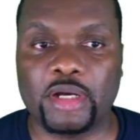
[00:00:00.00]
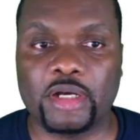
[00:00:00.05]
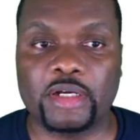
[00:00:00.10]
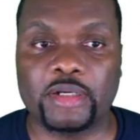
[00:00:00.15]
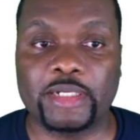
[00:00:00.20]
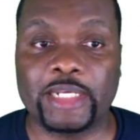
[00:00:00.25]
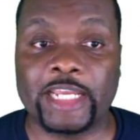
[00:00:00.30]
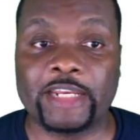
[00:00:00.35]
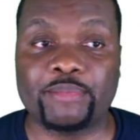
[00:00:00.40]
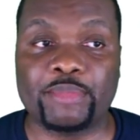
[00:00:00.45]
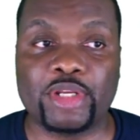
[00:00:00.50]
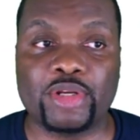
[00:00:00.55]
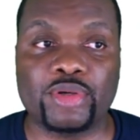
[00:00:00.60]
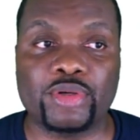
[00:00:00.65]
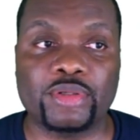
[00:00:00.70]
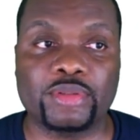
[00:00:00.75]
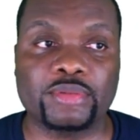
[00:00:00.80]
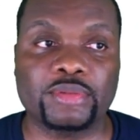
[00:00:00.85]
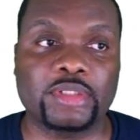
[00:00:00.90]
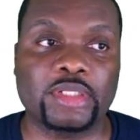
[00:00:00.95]
let me
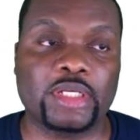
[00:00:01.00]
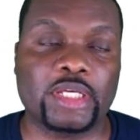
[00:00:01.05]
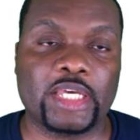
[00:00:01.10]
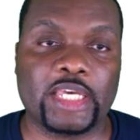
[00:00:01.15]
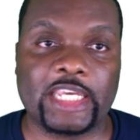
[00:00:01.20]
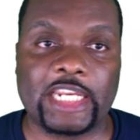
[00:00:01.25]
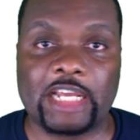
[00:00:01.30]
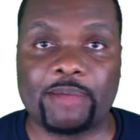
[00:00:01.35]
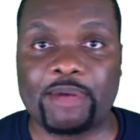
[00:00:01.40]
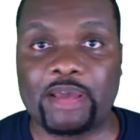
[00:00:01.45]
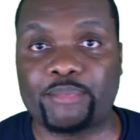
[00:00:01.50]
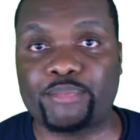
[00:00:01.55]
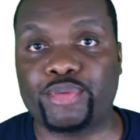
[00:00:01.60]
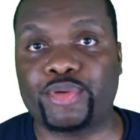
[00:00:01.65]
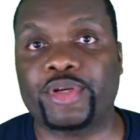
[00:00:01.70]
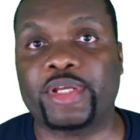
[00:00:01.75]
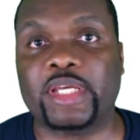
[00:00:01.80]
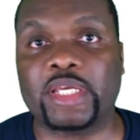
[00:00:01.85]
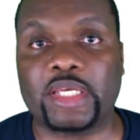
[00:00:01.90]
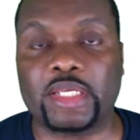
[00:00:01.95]
know either by
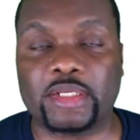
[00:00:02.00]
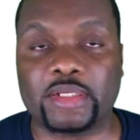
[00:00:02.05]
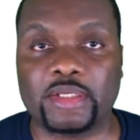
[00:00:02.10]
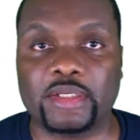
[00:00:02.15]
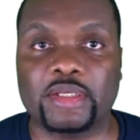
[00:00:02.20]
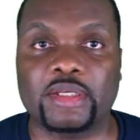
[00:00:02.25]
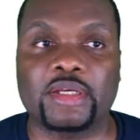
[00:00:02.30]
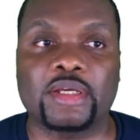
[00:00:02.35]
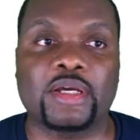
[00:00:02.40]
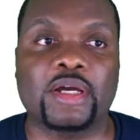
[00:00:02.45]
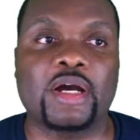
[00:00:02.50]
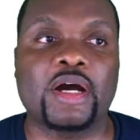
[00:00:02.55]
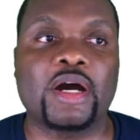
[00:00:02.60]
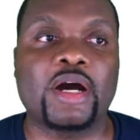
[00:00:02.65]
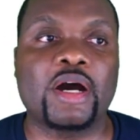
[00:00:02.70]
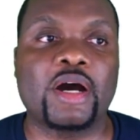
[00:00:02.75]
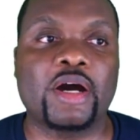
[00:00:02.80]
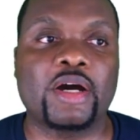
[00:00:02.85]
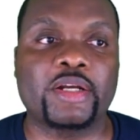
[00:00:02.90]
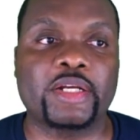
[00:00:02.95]
putting it
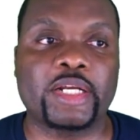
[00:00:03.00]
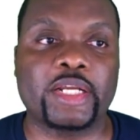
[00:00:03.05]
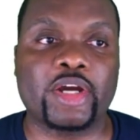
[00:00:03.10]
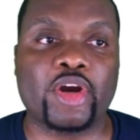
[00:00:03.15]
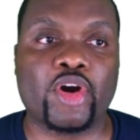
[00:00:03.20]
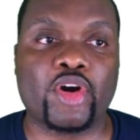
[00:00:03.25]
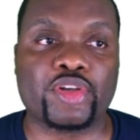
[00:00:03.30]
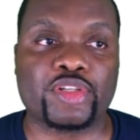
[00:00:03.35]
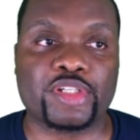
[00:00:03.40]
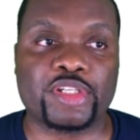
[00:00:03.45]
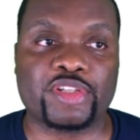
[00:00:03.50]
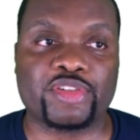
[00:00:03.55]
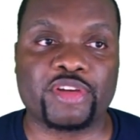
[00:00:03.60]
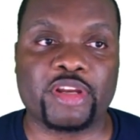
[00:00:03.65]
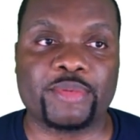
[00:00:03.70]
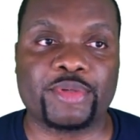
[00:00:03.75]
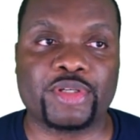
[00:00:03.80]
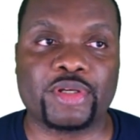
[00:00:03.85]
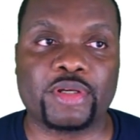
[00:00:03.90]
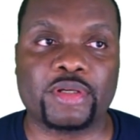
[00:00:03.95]
on the course
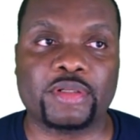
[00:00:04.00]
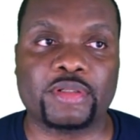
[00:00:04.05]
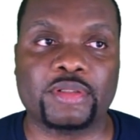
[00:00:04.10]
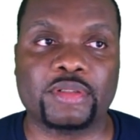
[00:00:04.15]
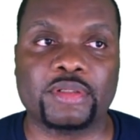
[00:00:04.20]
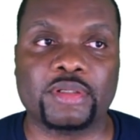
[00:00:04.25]
description